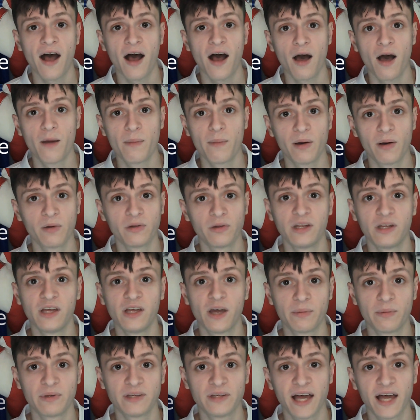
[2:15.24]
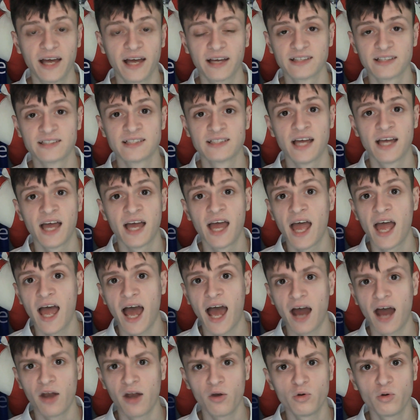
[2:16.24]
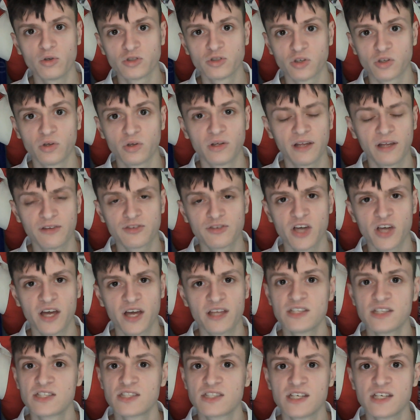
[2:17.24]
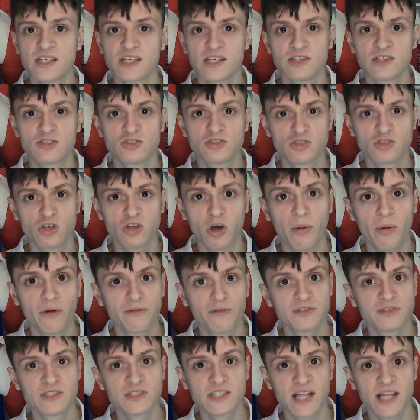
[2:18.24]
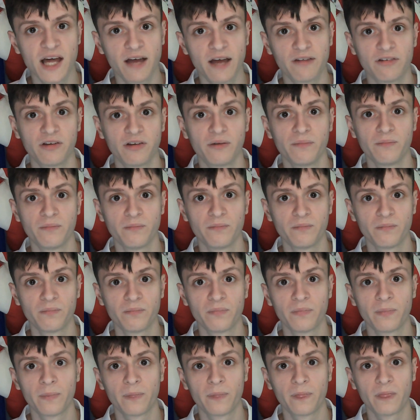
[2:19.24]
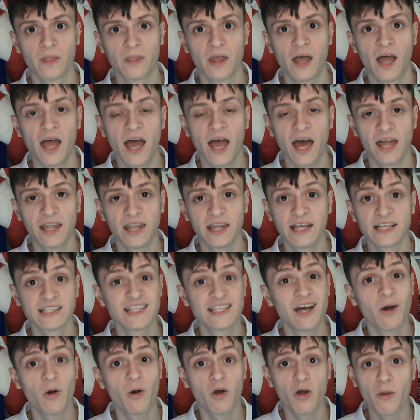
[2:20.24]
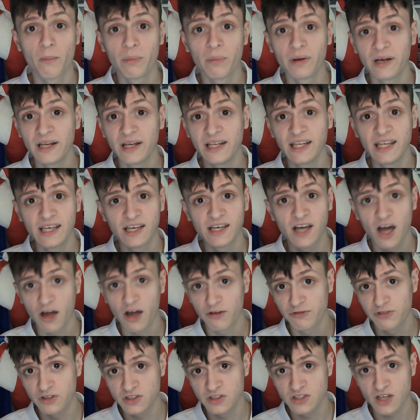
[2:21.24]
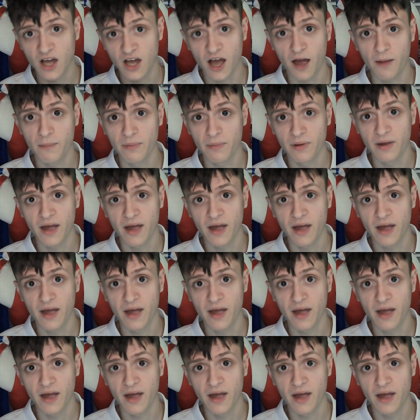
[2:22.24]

about the upper decks. And also, they've changed the top of Solarium. It's now a completely covered up